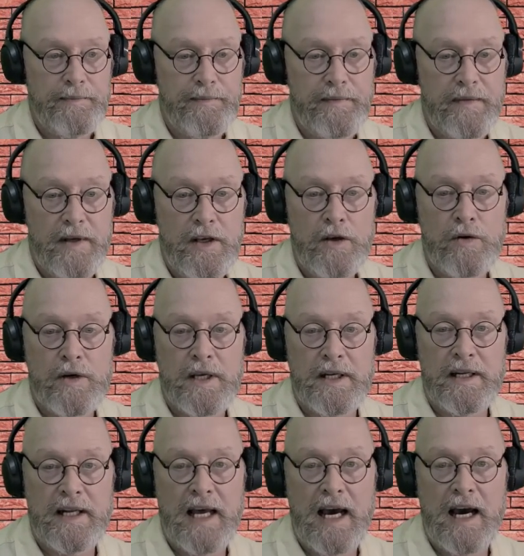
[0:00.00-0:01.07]
you can
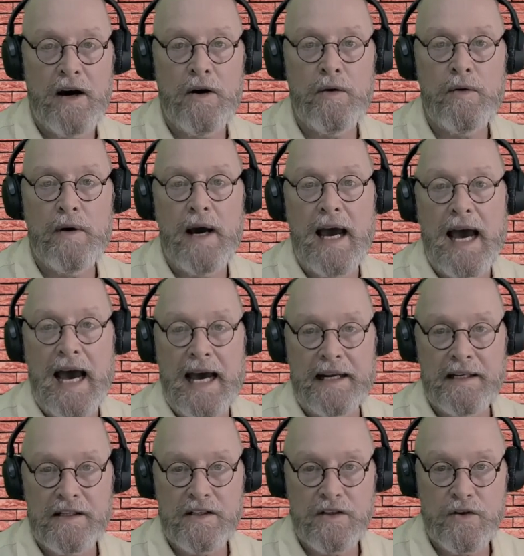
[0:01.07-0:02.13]
now add
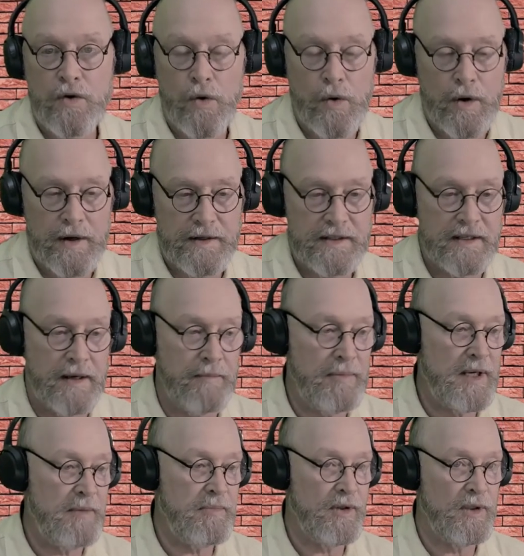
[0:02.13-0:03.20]
a score. Some
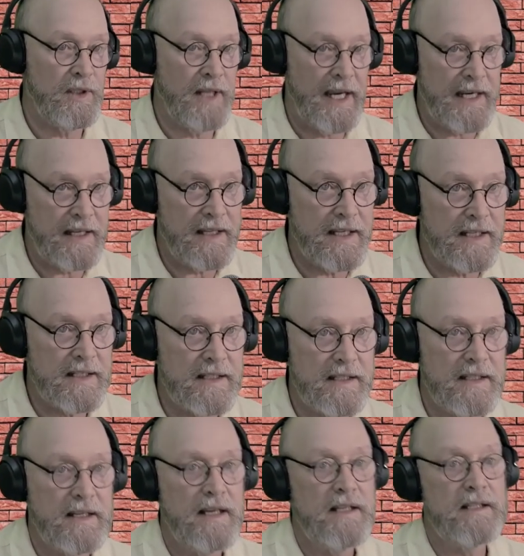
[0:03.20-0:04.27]
people like this,
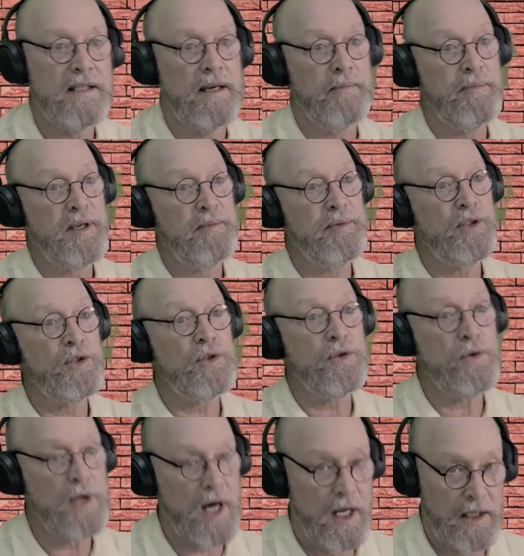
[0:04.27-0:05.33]
some people do
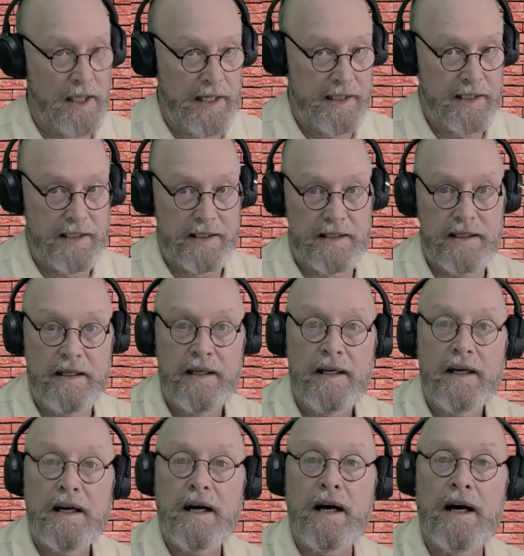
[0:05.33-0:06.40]
not like this.
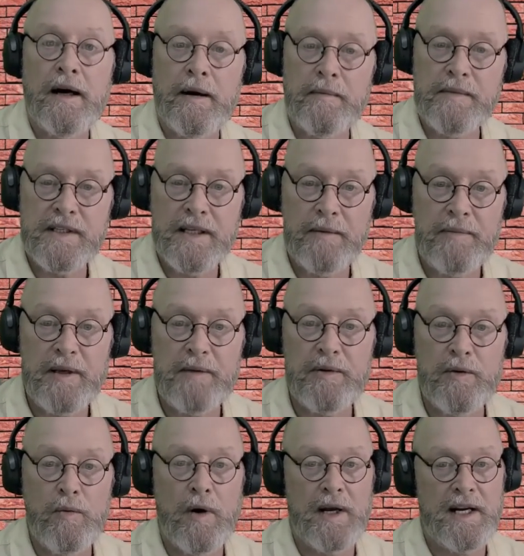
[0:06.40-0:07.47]
Some people
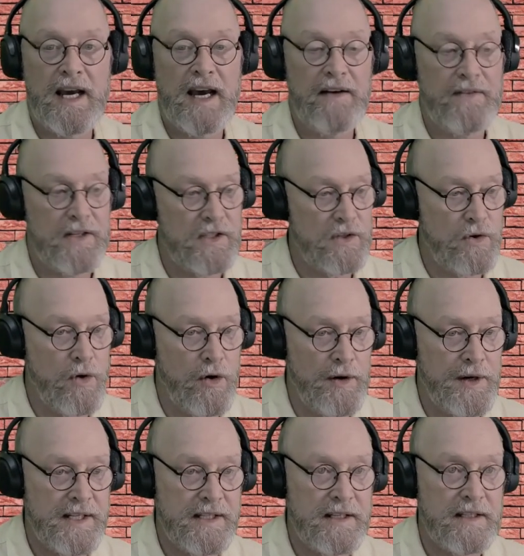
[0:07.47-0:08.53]
want to have a
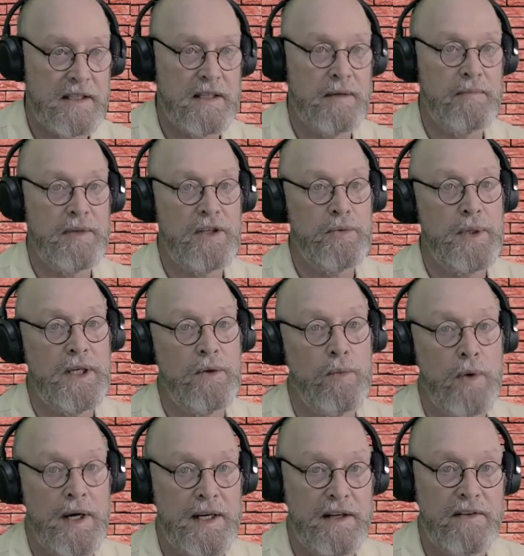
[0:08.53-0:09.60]
scoring system between
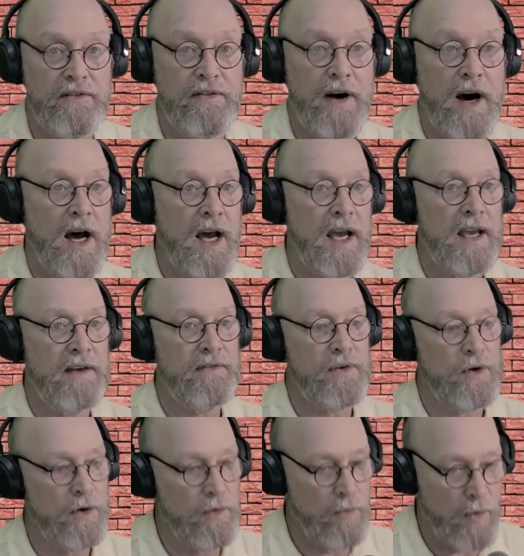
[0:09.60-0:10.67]
1 and 5
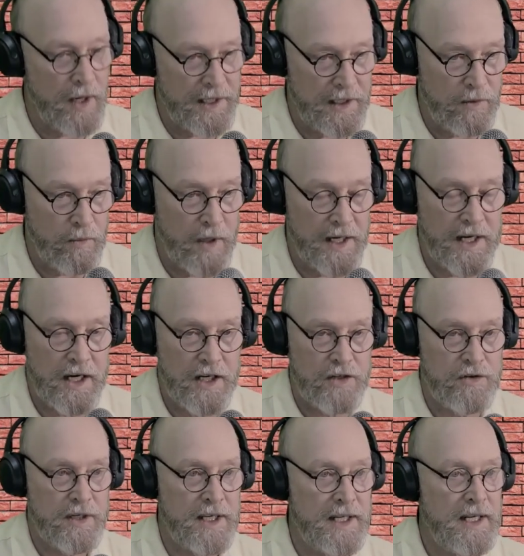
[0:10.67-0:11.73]
or 1 and
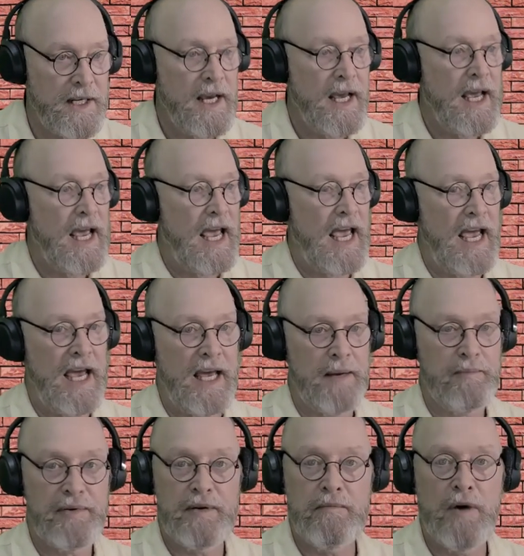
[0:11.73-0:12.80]
100 and
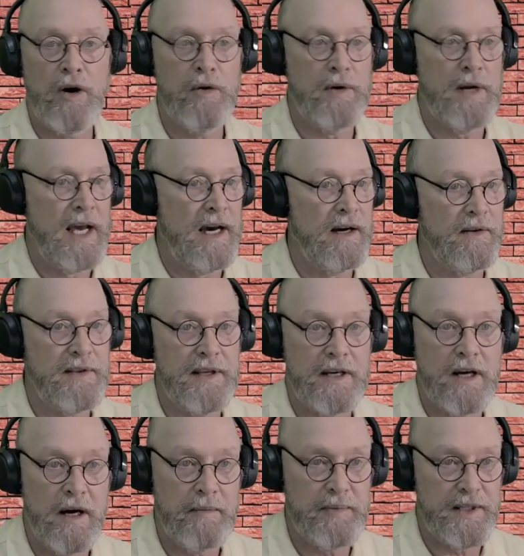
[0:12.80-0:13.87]
promote a healthy
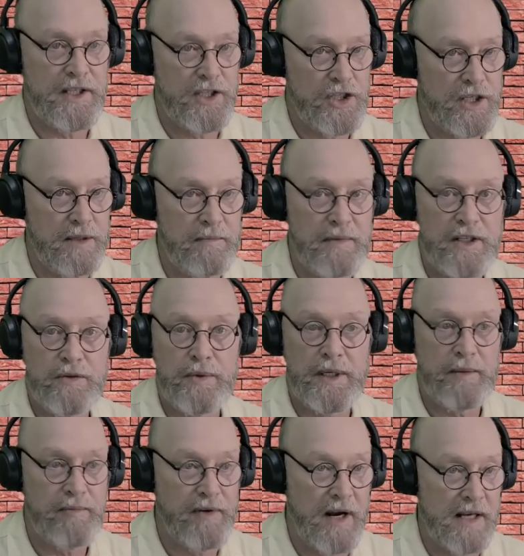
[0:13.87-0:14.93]
competition between
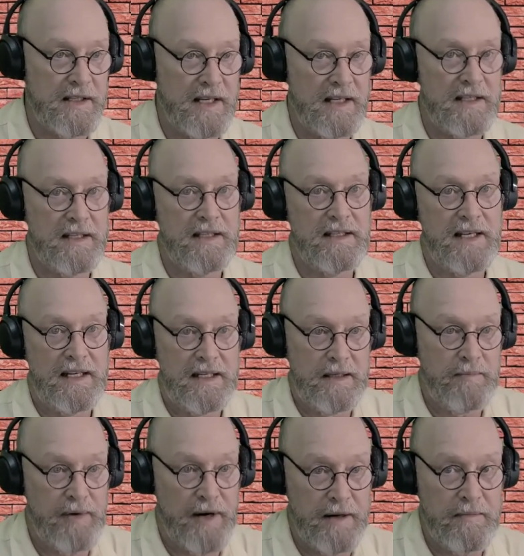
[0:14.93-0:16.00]
processes and
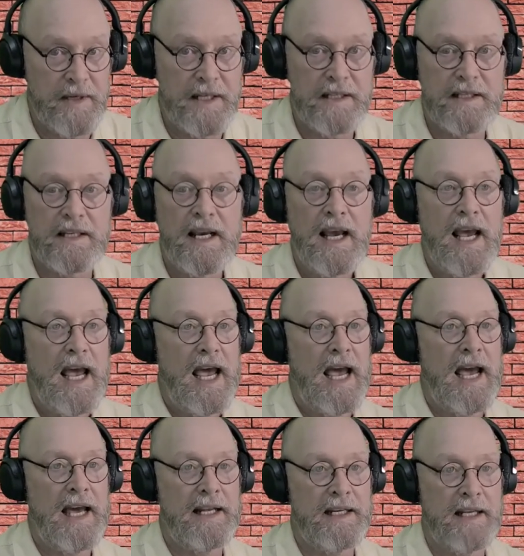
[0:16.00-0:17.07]
departments,
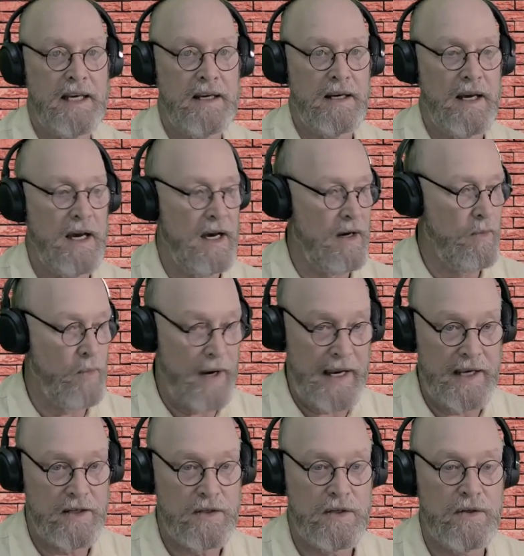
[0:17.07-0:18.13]
and a
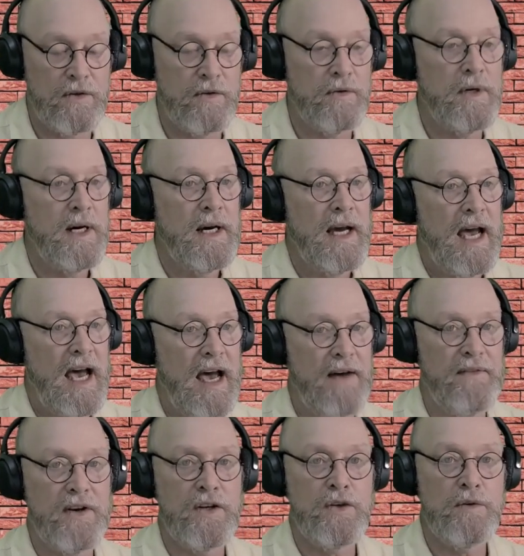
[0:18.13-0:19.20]
way to have
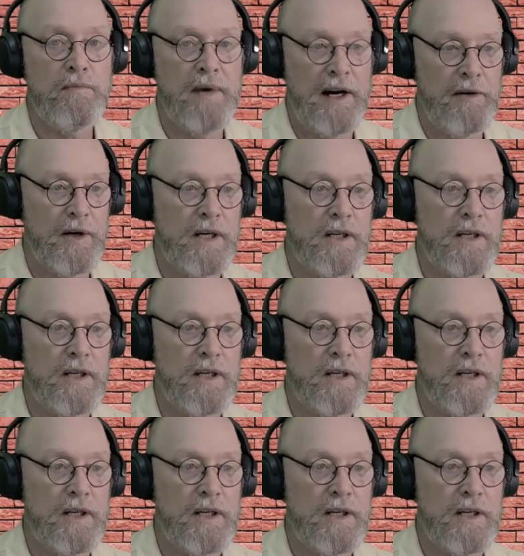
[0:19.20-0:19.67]
a numerical